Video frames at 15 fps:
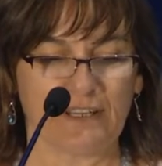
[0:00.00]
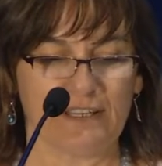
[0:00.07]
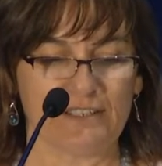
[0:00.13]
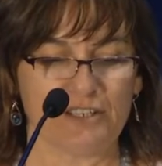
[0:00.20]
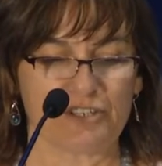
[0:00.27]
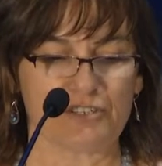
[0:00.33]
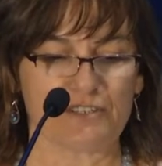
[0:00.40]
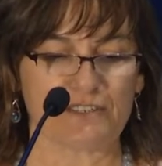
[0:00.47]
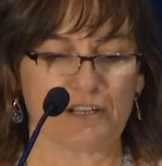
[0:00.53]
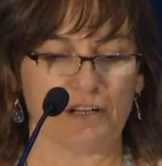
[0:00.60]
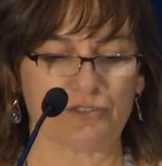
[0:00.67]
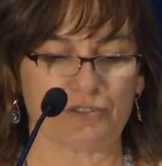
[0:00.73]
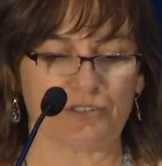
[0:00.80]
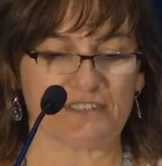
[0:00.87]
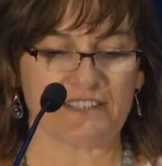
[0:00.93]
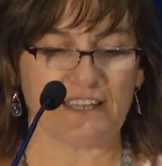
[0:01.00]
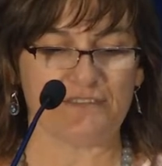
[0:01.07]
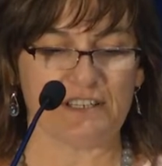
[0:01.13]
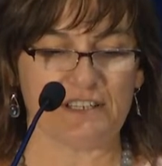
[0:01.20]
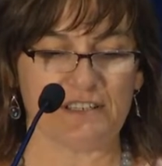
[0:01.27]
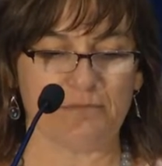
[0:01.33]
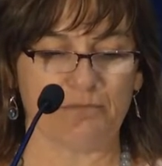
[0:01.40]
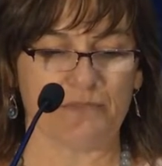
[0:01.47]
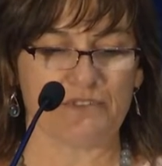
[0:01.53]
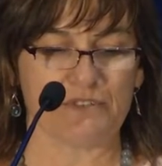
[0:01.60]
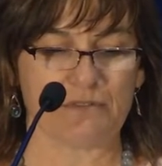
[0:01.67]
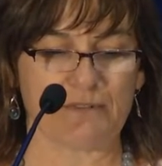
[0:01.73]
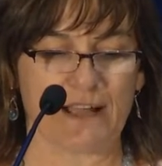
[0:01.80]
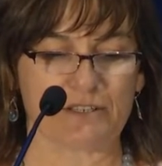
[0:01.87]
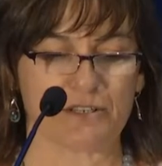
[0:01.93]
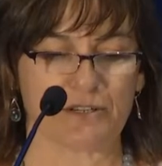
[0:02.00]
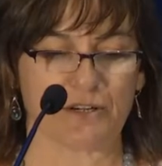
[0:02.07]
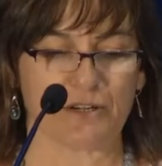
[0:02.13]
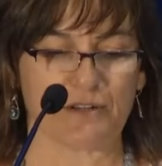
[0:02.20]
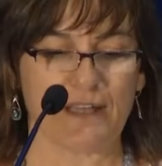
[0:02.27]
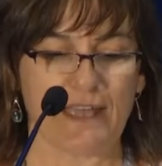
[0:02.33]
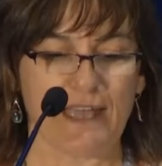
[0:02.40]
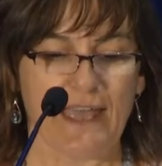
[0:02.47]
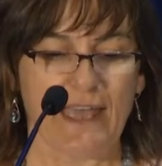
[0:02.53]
Indigenous Cultural Safety Director,